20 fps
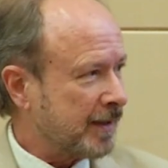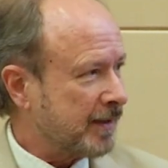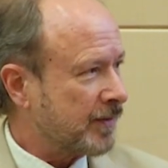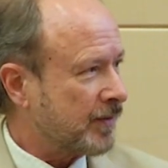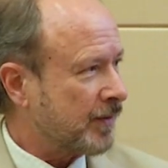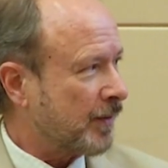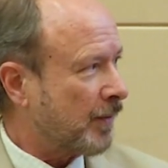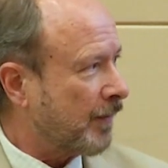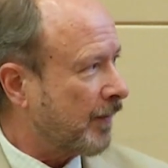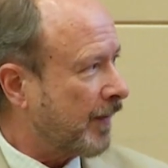
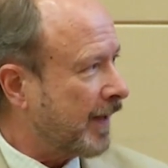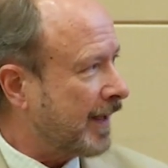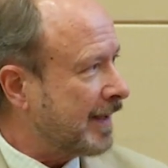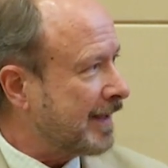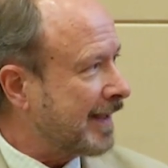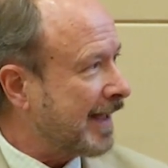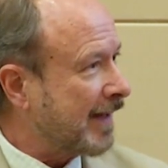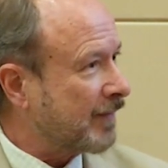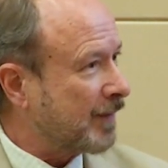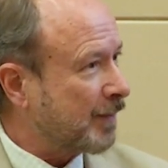So they
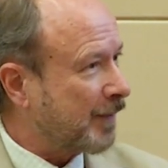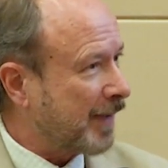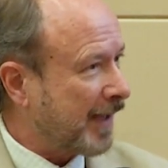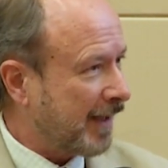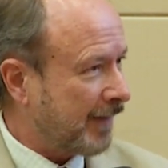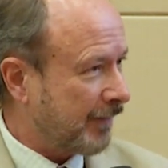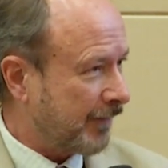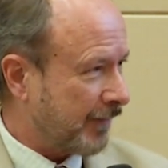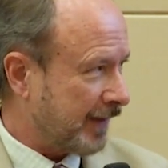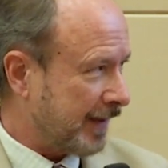didn't have to
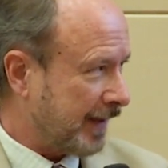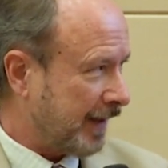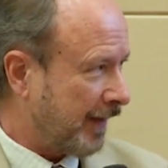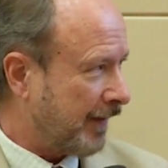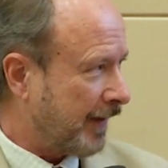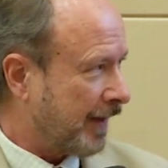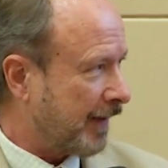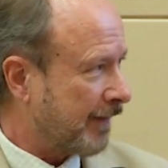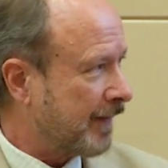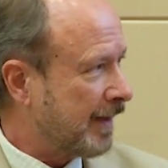pay for
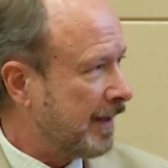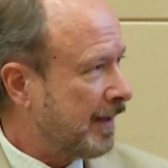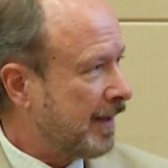anything.